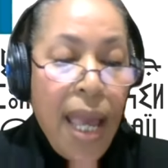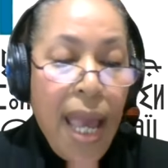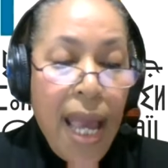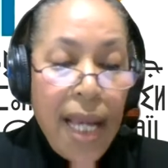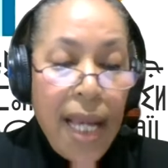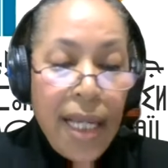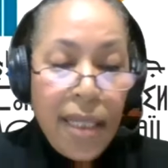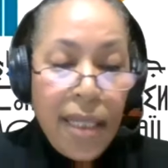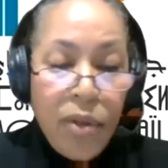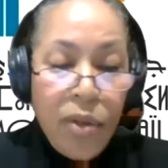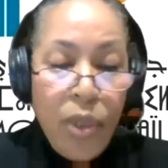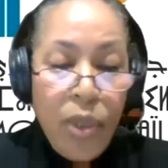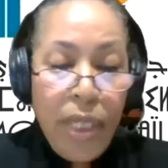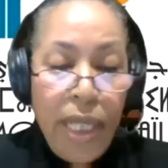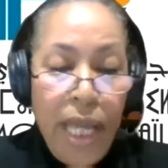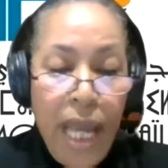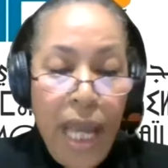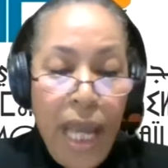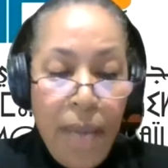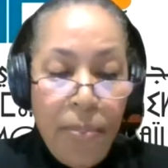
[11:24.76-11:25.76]

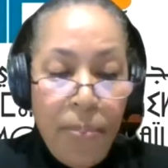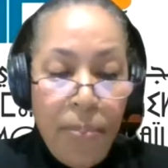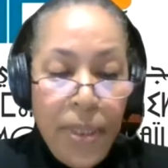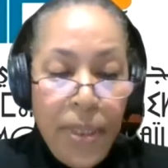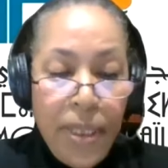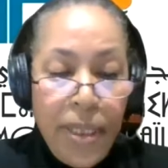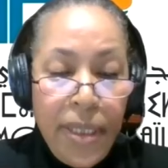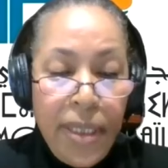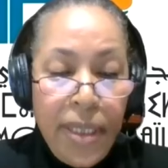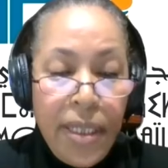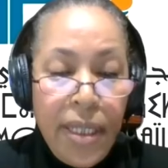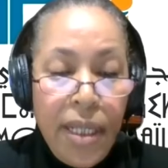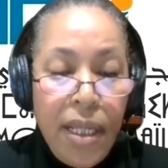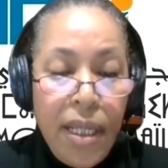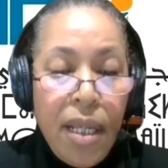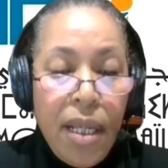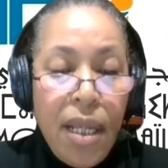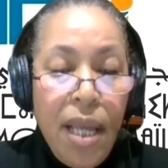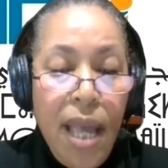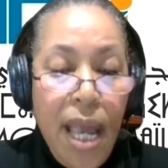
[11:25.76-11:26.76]
actually happens
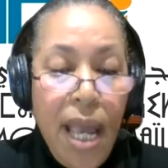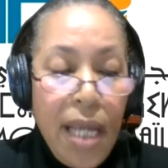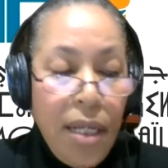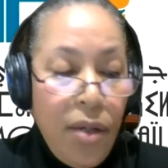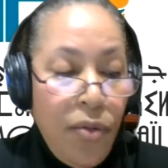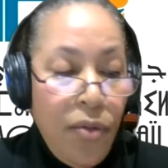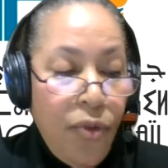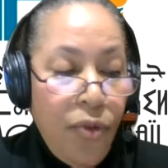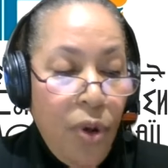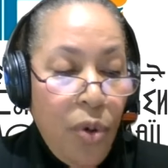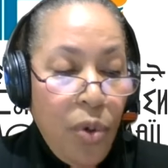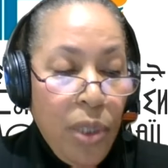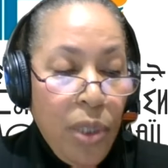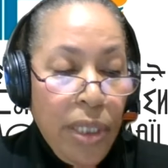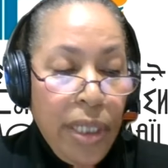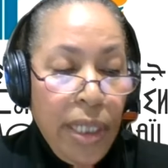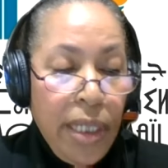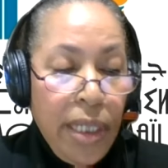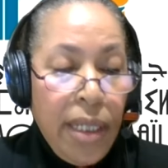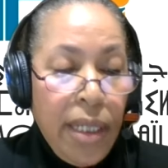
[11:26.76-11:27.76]

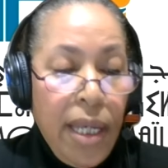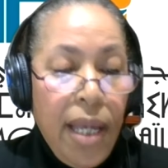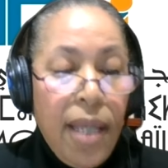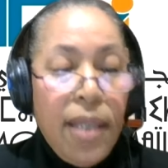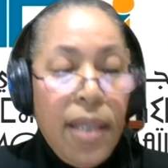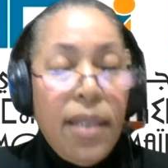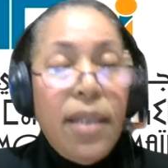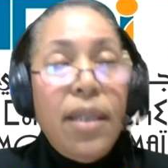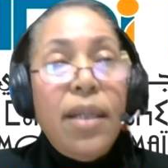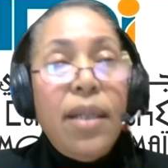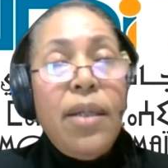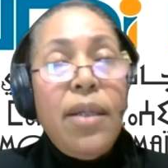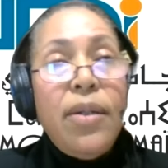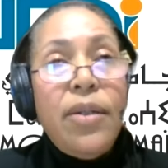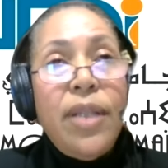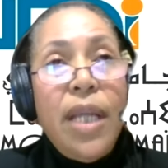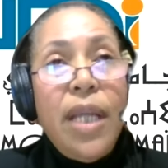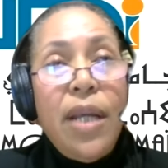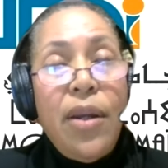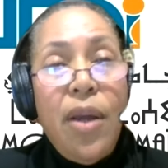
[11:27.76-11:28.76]
unfolding under
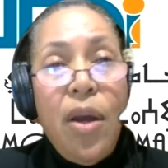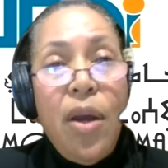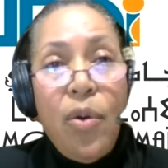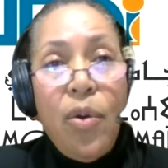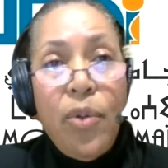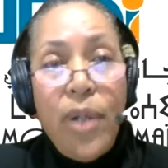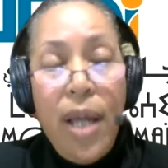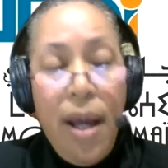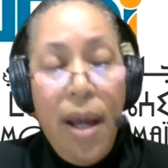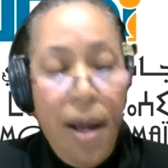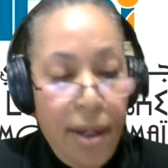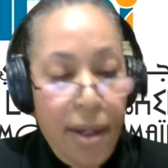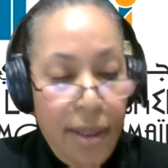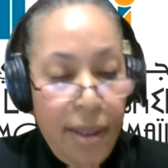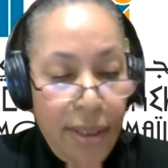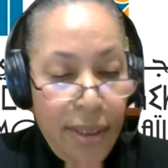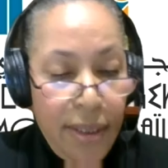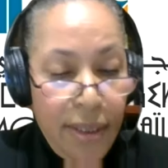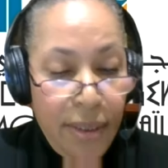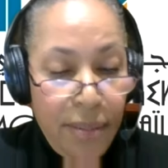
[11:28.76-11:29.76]
their own
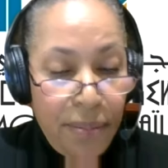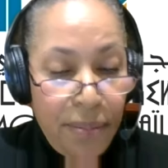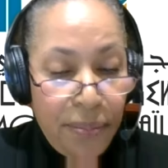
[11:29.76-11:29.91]
eyes.